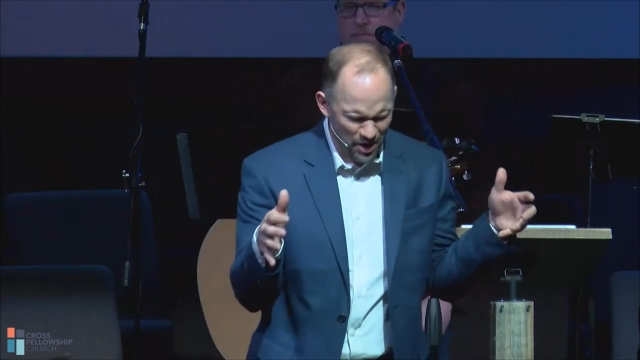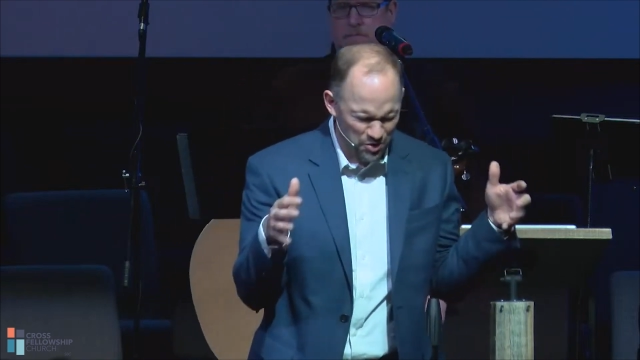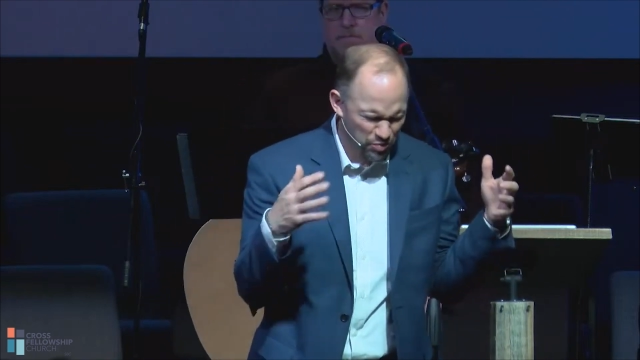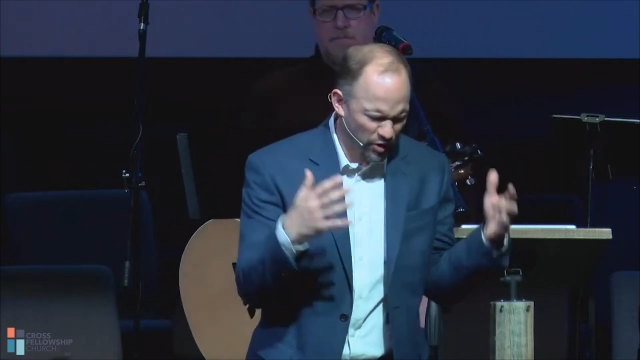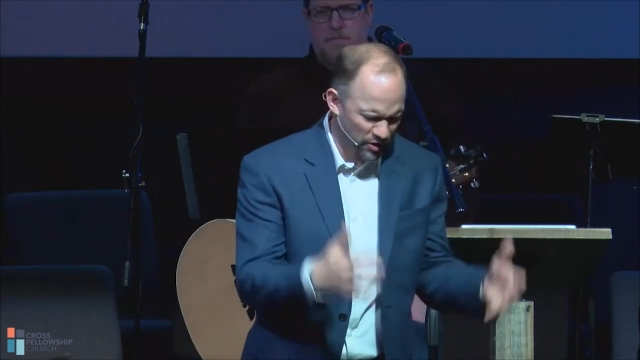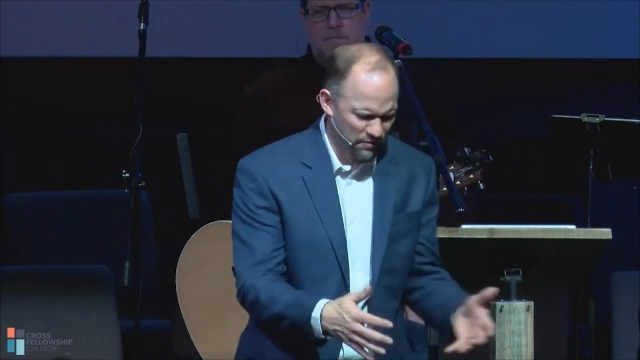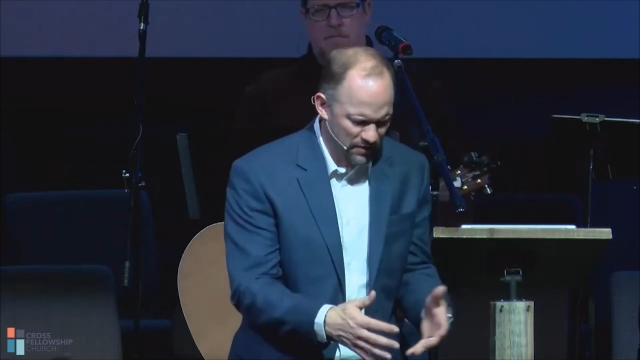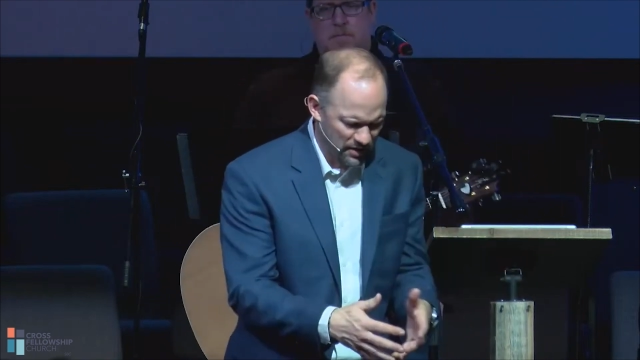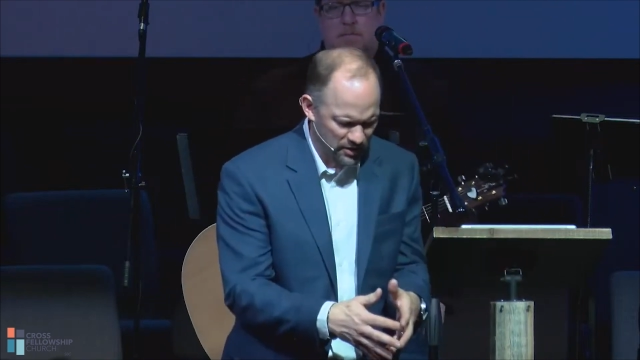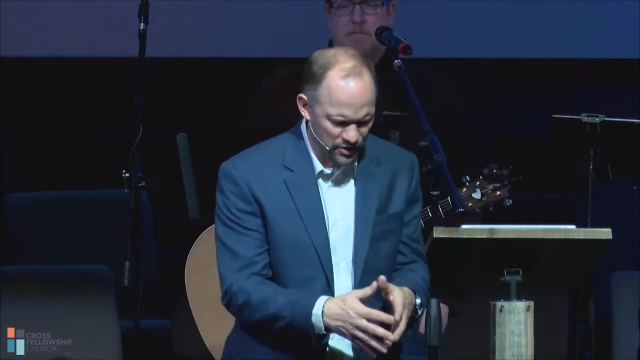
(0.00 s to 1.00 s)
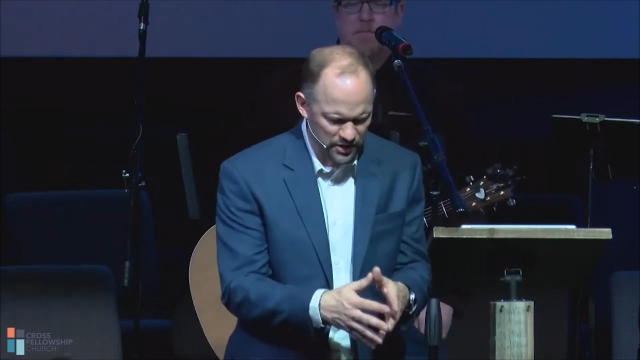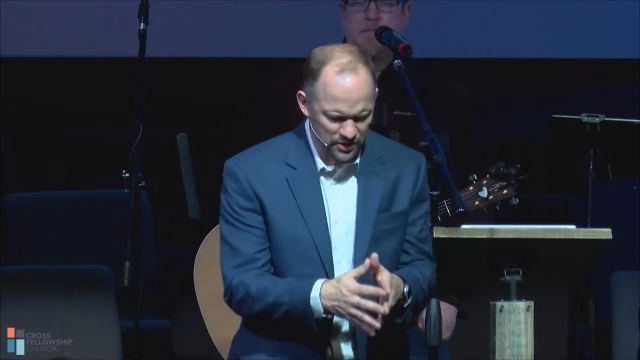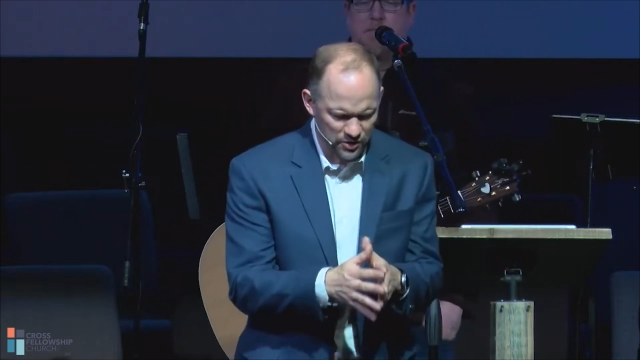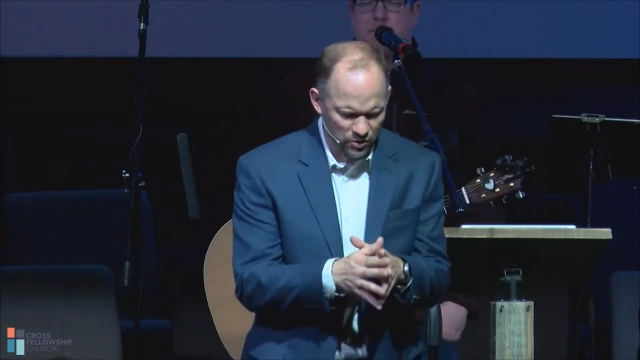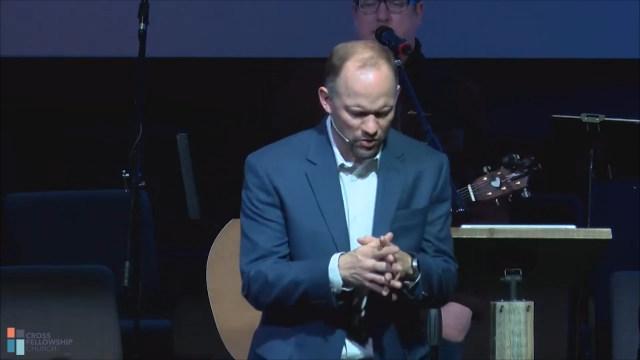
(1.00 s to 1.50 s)
put your faith in
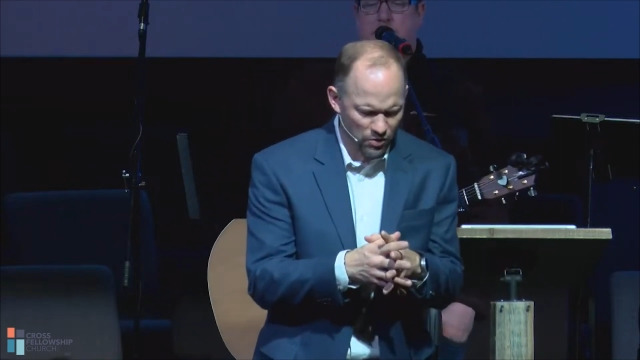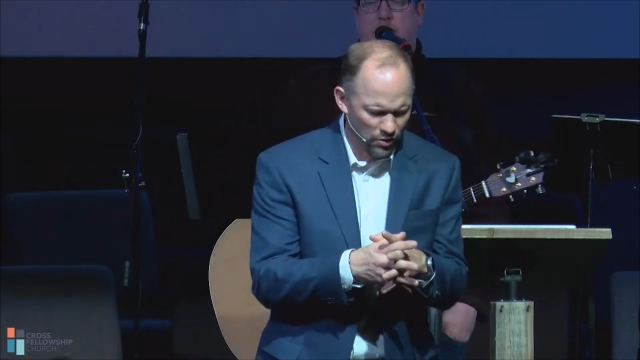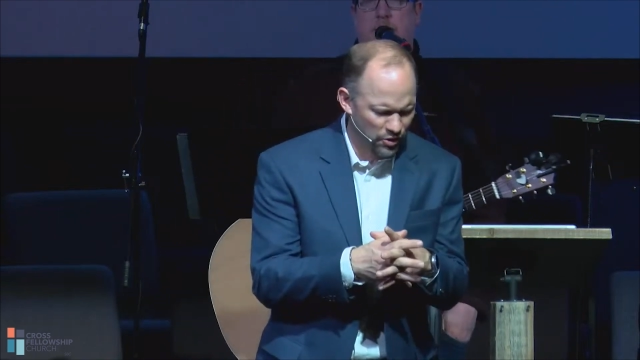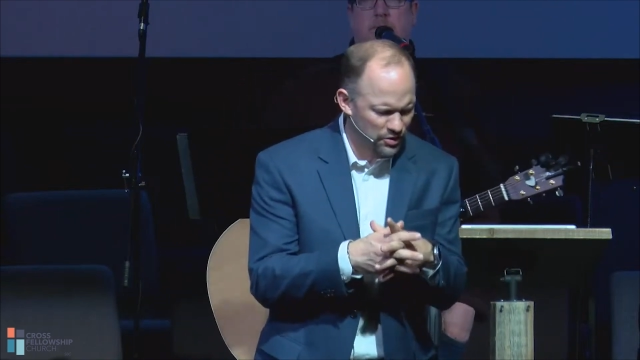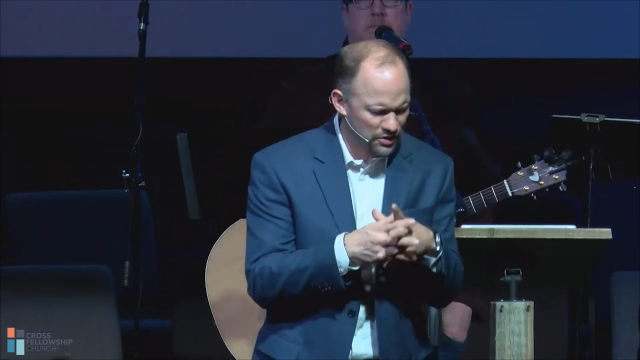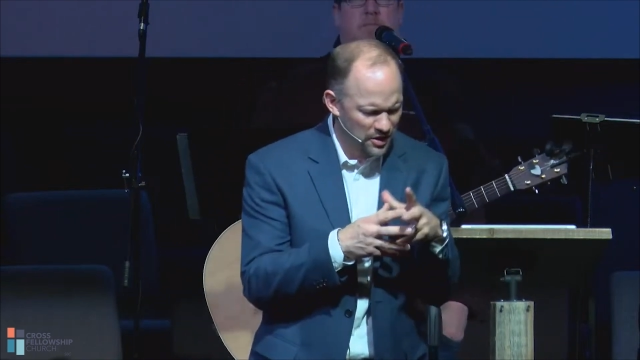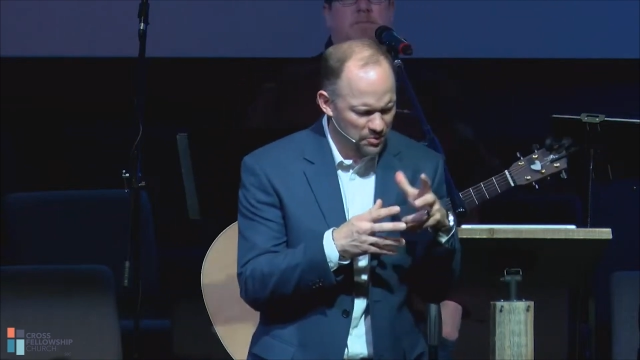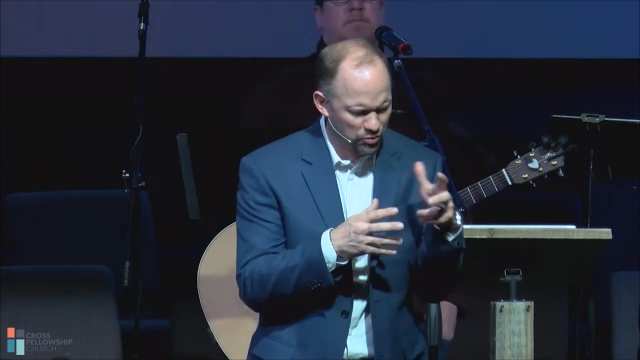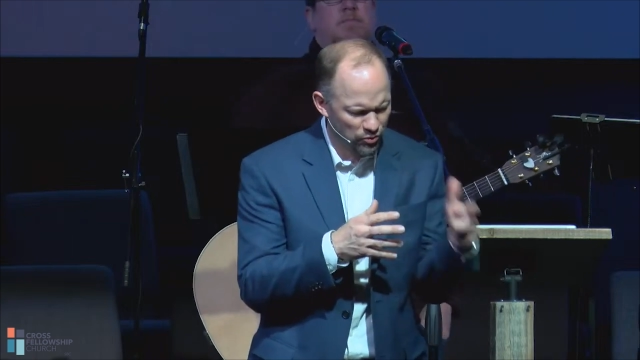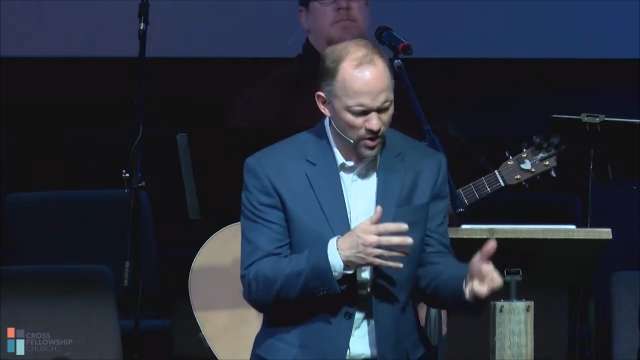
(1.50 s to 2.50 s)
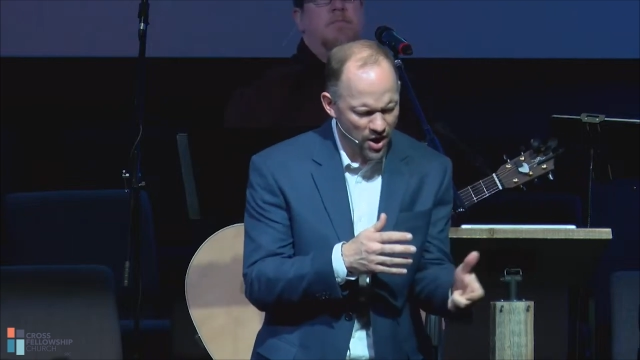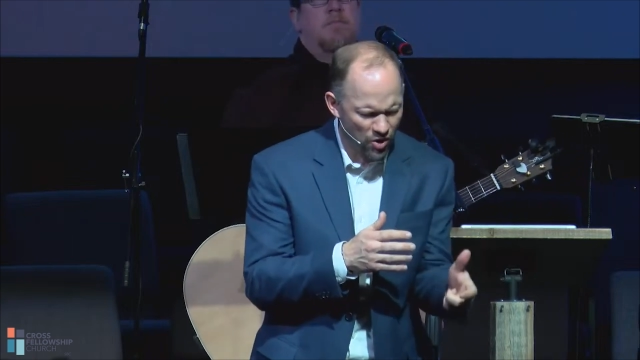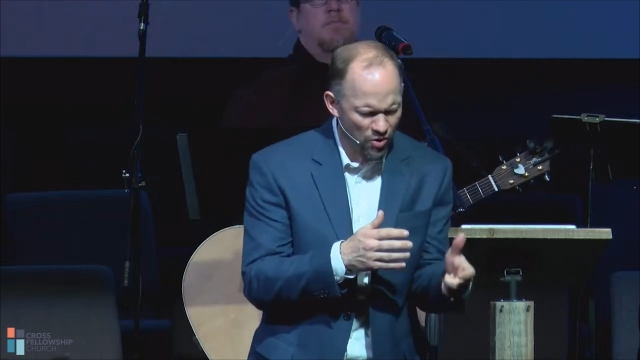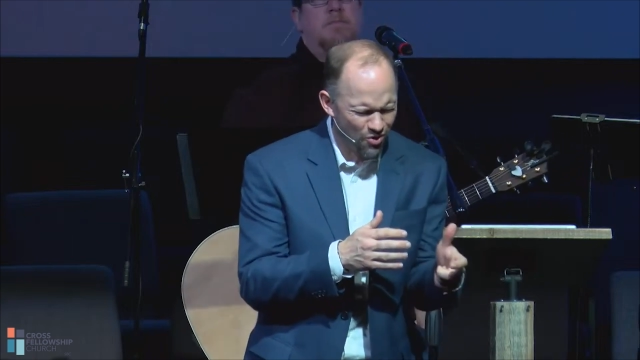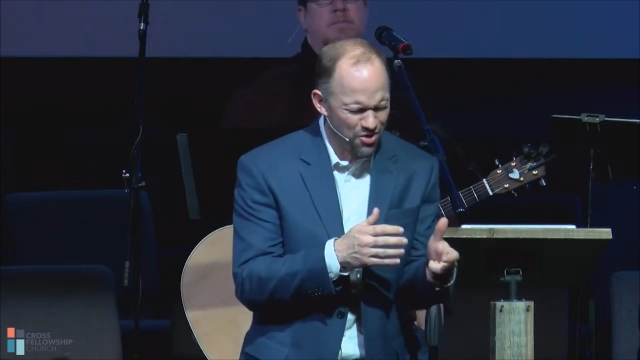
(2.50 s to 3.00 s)
Jesus, or you just need prayer,
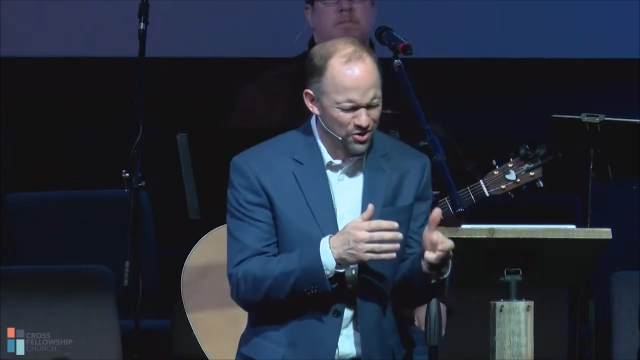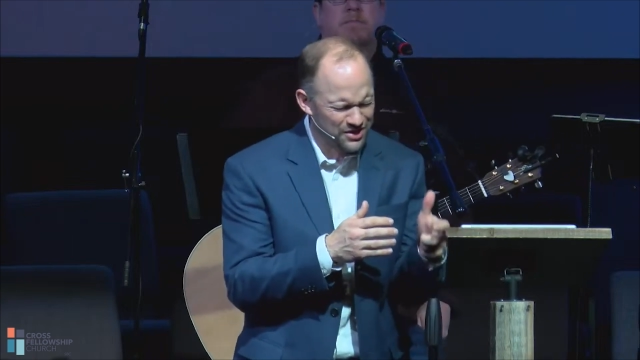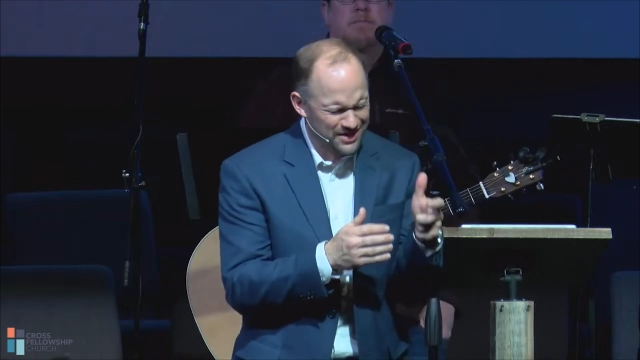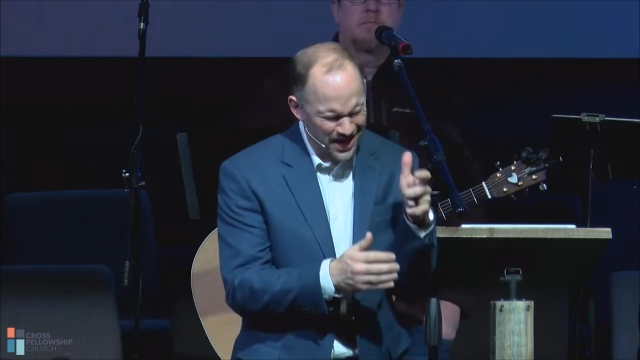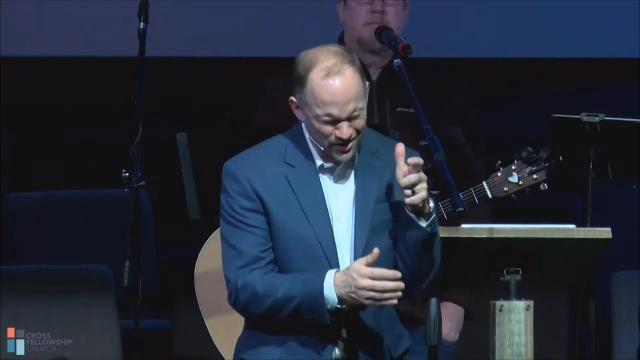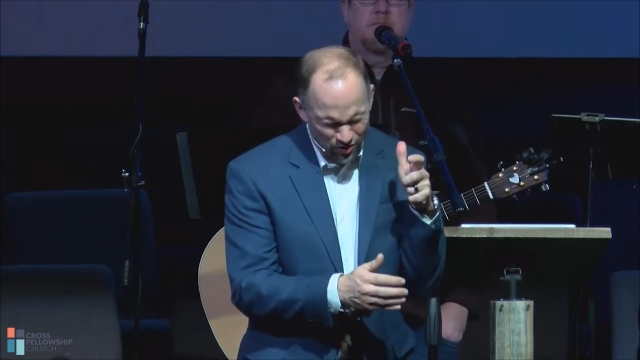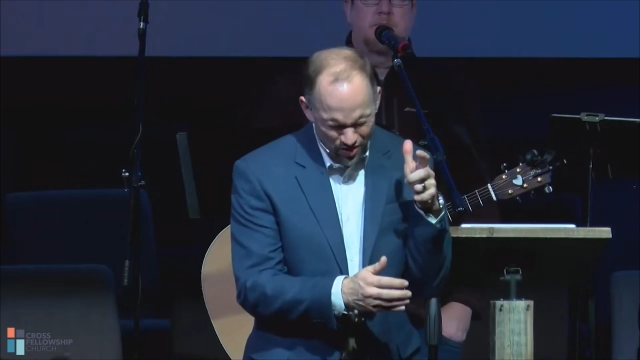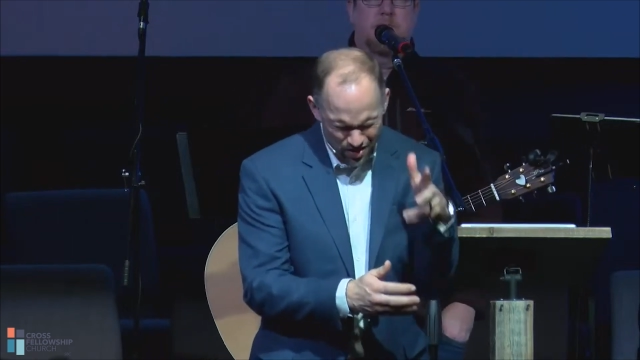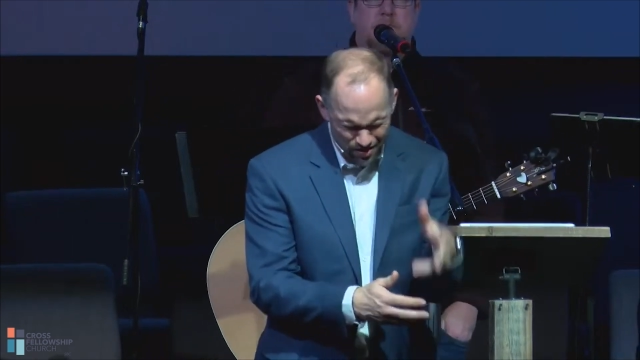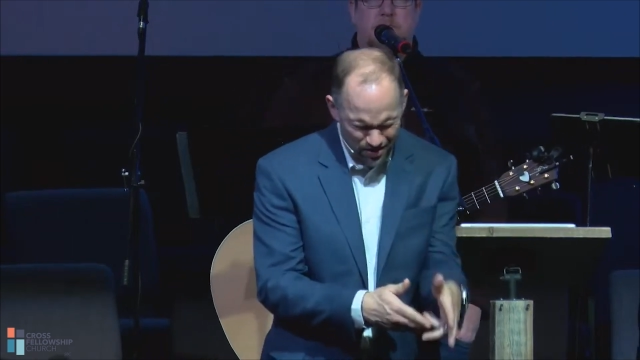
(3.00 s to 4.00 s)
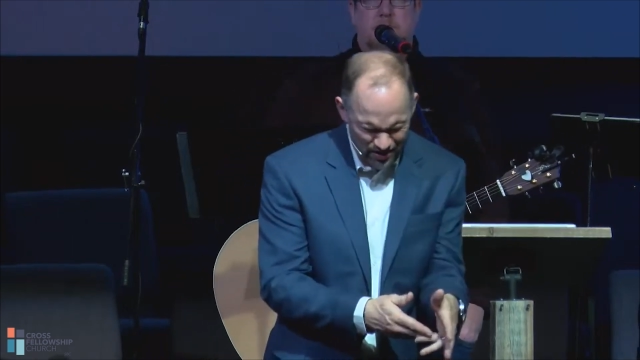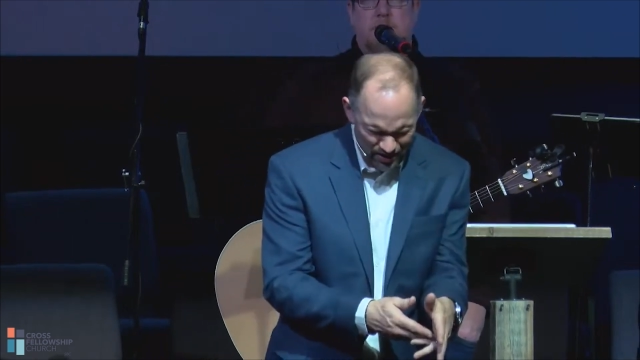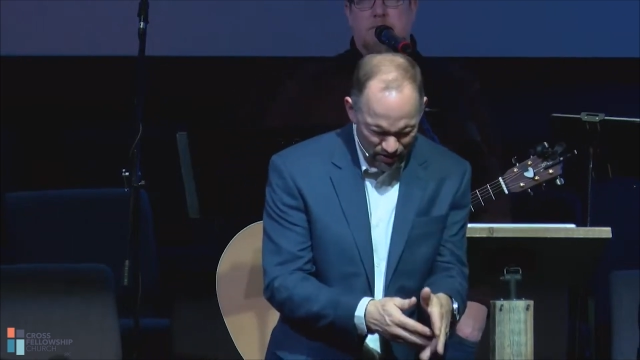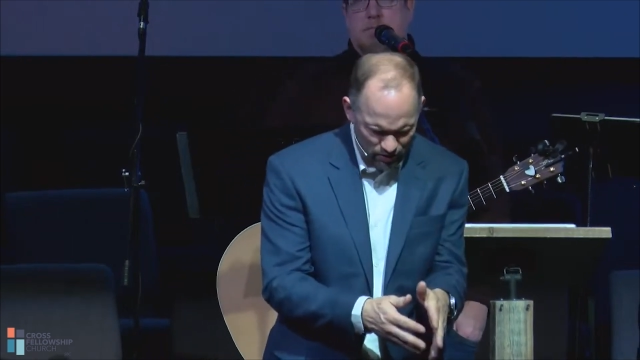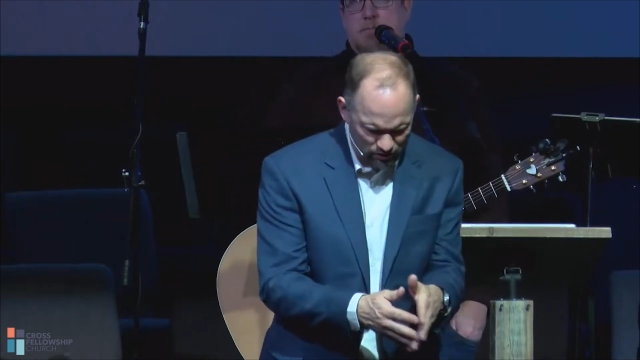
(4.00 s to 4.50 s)
or there's things going on in your